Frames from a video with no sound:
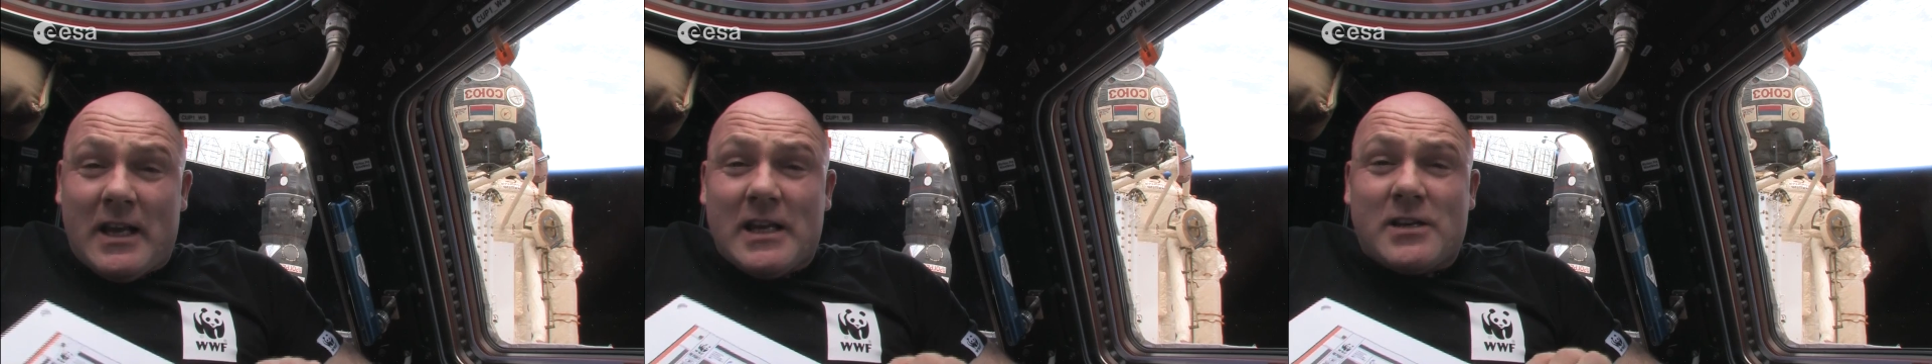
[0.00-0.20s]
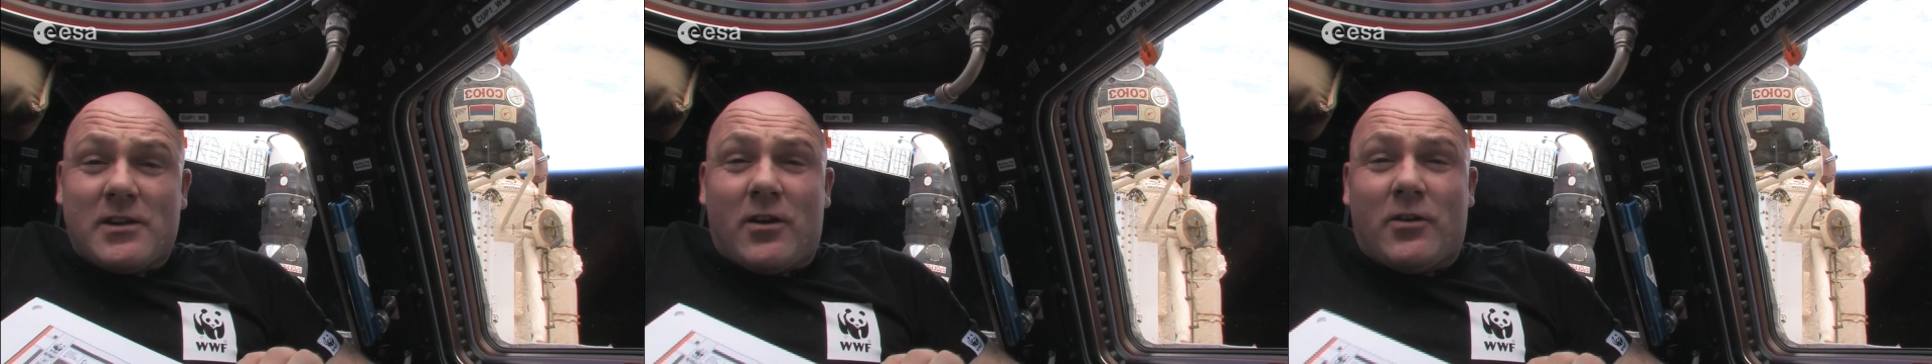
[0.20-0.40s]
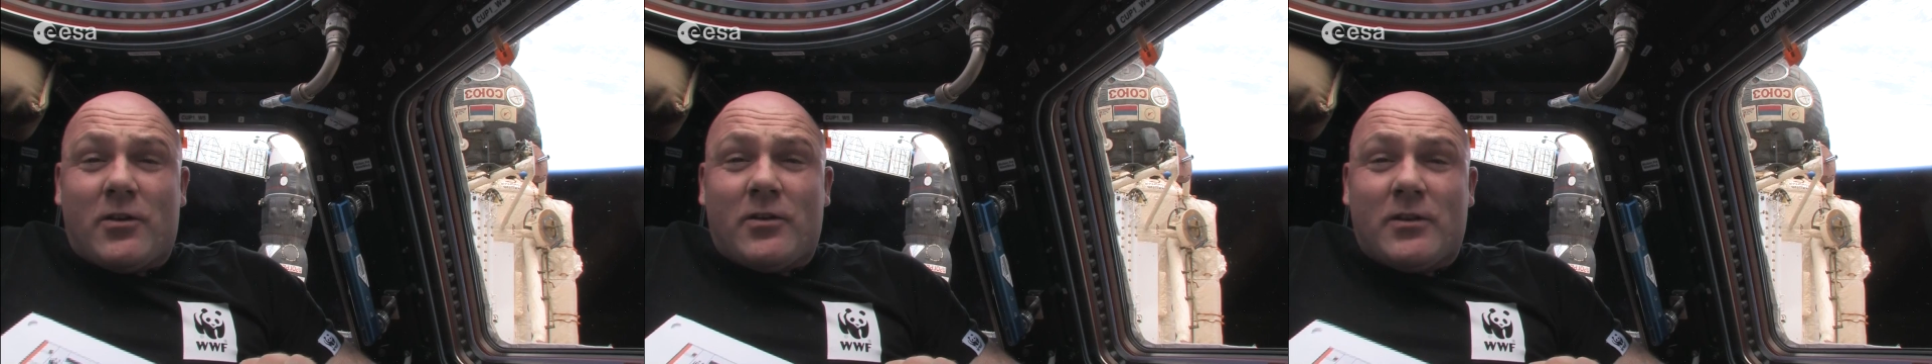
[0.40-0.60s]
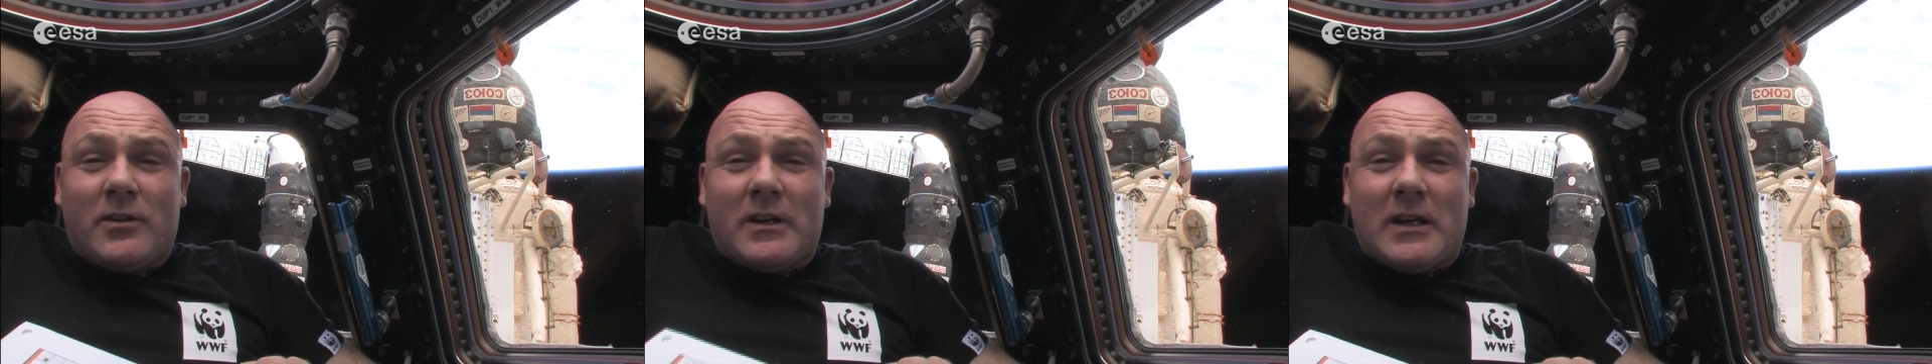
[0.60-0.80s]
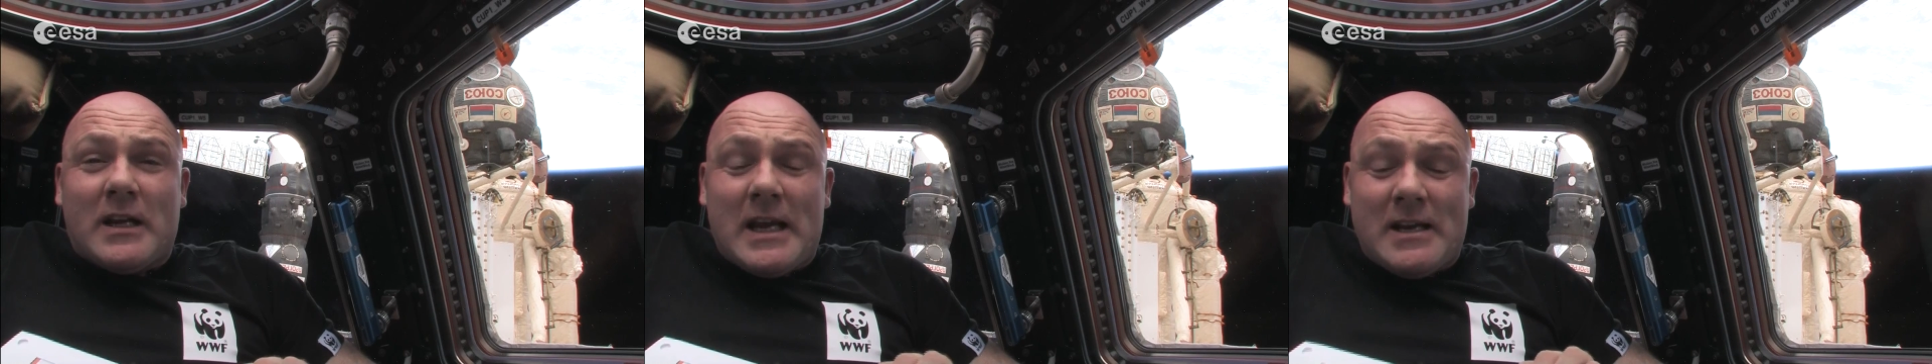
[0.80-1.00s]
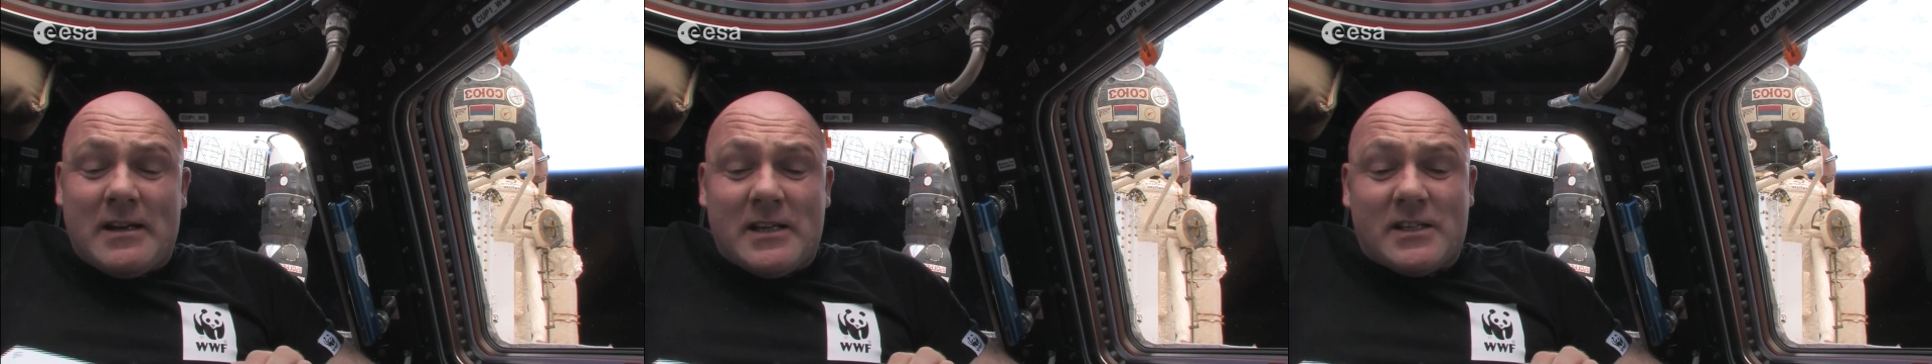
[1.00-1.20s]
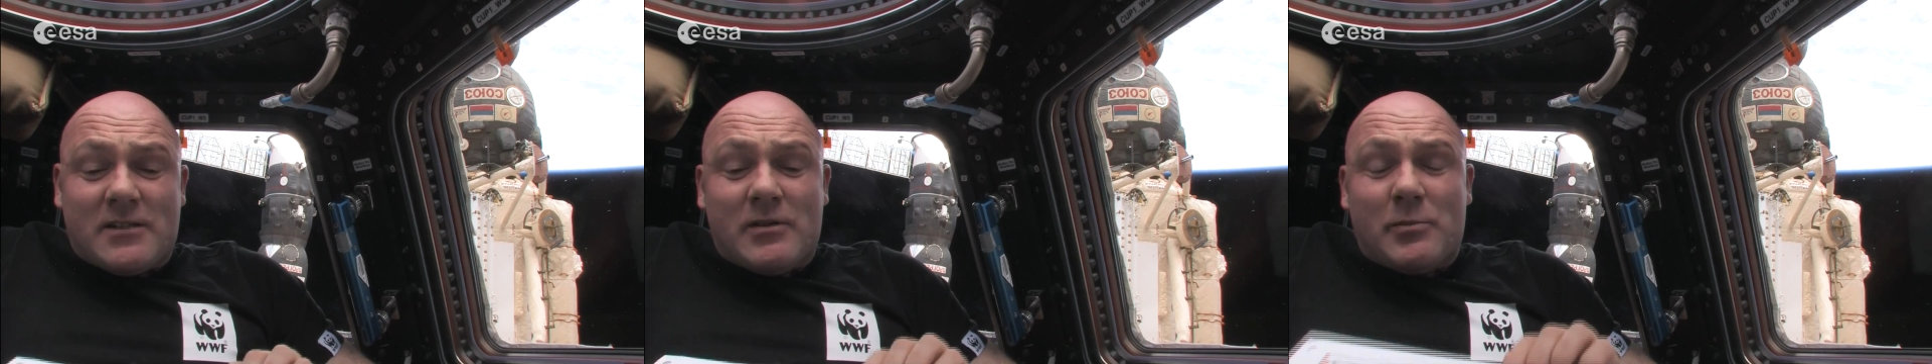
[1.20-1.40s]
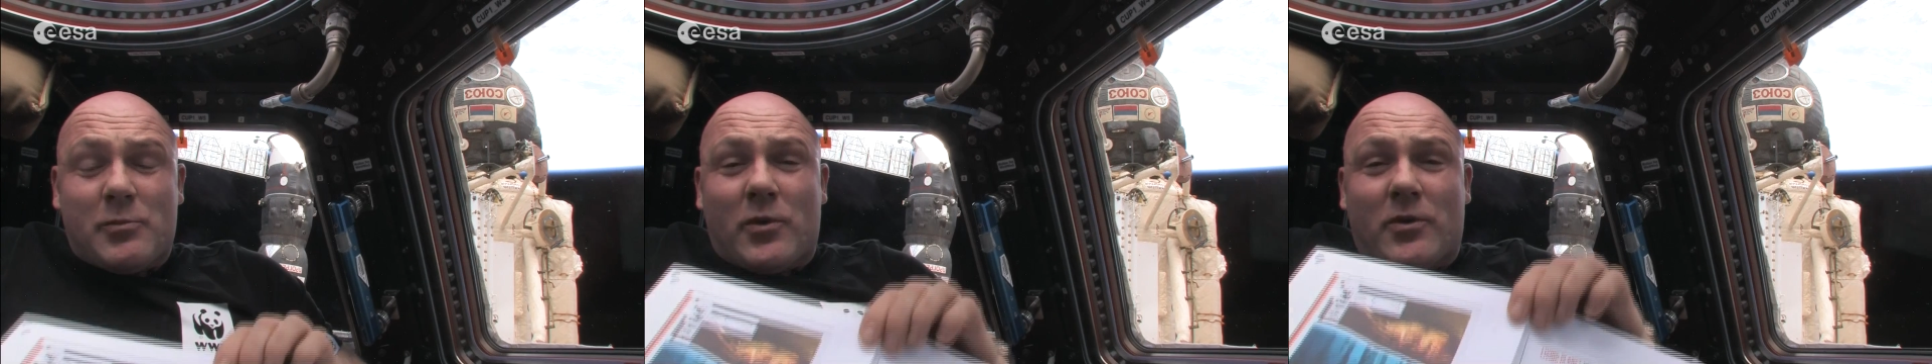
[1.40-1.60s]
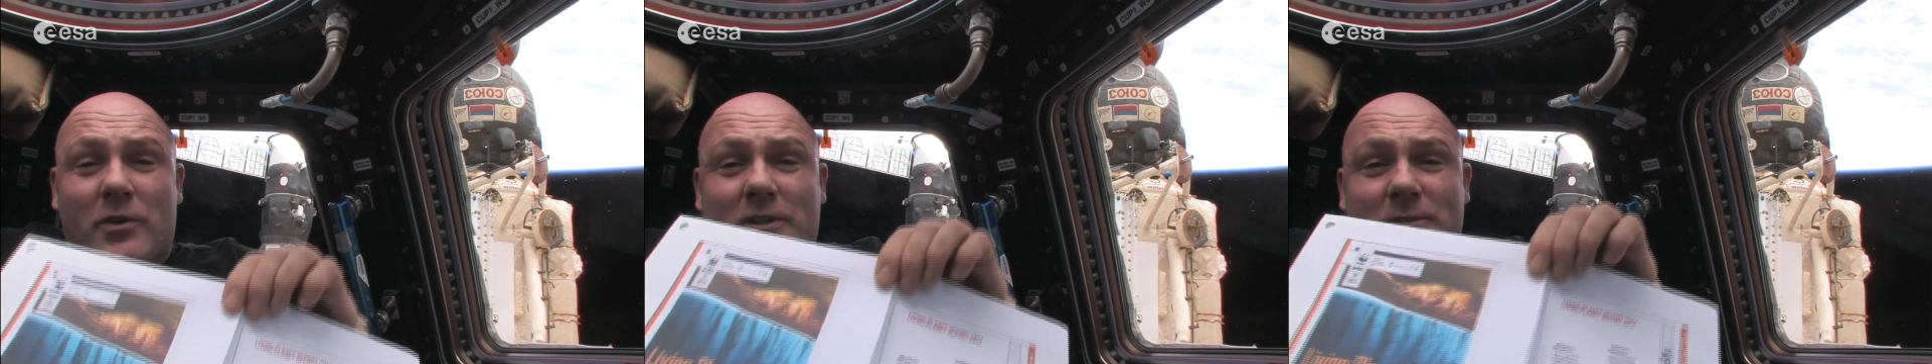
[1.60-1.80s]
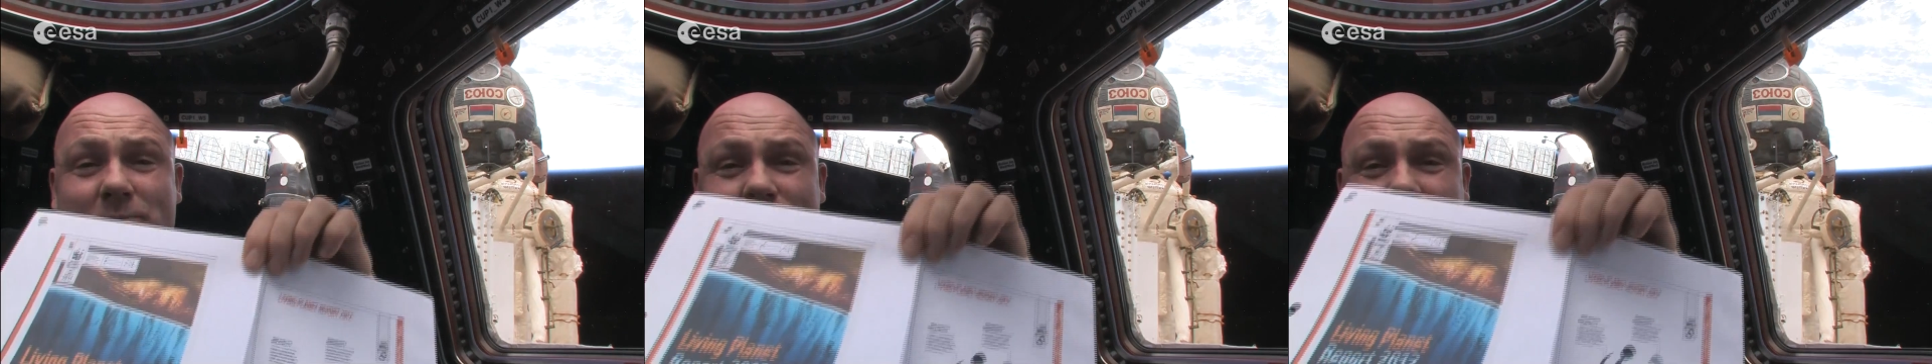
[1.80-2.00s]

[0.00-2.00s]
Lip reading: is all in this report.